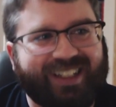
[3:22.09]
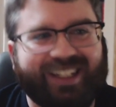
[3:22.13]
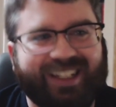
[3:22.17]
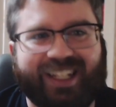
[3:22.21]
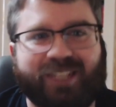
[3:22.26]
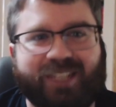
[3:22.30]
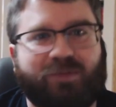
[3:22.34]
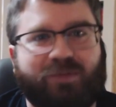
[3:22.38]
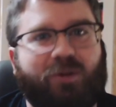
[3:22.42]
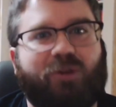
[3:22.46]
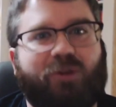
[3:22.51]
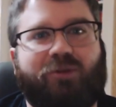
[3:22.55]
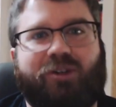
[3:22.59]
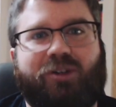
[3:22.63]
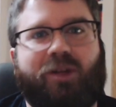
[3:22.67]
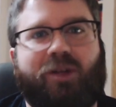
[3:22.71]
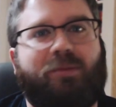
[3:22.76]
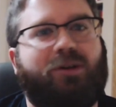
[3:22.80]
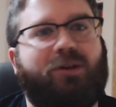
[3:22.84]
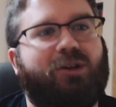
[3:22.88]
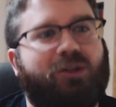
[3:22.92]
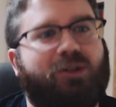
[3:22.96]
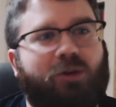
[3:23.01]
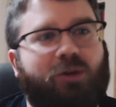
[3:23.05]
He's worked with
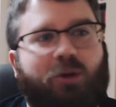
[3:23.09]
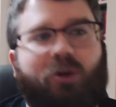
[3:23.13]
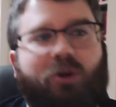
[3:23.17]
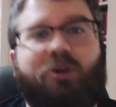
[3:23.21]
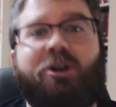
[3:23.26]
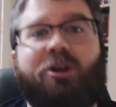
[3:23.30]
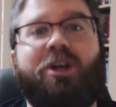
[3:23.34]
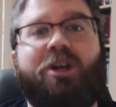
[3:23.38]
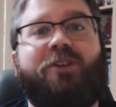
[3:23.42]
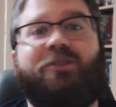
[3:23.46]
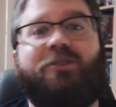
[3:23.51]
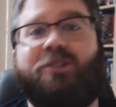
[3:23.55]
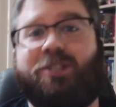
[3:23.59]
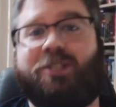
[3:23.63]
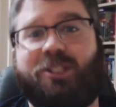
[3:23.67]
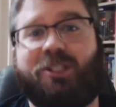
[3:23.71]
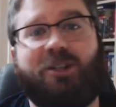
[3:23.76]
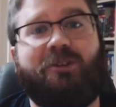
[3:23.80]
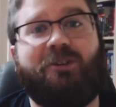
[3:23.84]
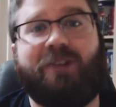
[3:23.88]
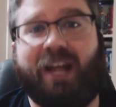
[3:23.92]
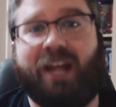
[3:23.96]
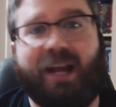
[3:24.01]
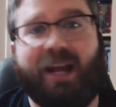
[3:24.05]
Guillermo del Toro for
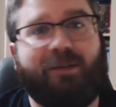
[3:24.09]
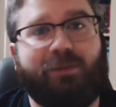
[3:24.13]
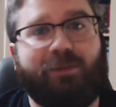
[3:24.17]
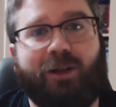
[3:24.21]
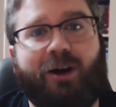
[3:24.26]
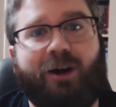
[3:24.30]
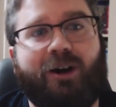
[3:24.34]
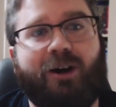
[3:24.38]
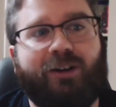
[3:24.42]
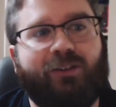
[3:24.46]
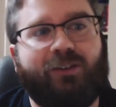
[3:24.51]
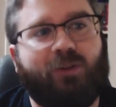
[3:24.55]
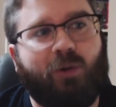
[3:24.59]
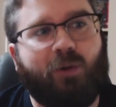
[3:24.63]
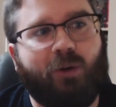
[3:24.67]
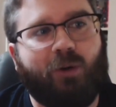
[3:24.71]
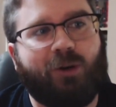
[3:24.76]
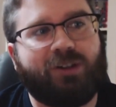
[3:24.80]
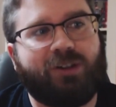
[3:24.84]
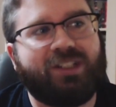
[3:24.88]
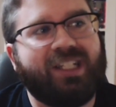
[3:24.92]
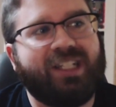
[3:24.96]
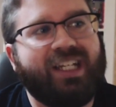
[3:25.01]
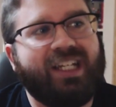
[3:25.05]
so damn long. Of
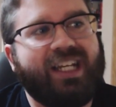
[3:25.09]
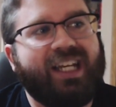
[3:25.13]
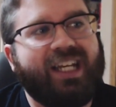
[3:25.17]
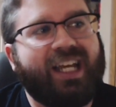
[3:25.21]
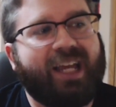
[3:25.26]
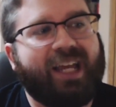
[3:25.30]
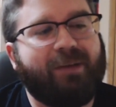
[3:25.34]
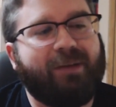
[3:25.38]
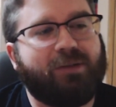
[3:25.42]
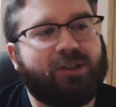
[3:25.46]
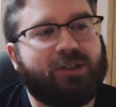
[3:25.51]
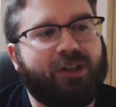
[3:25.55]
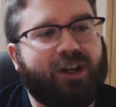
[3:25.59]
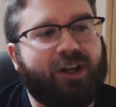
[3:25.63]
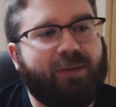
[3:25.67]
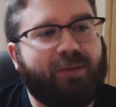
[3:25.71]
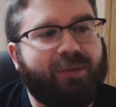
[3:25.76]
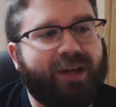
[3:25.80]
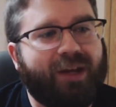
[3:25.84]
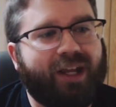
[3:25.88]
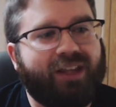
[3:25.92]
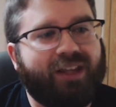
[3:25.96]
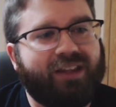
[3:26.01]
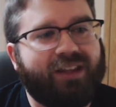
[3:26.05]
course he was going to
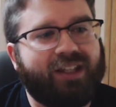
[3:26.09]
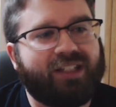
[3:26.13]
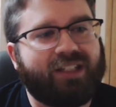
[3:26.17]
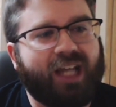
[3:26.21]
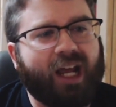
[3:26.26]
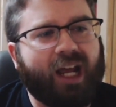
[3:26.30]
be in this.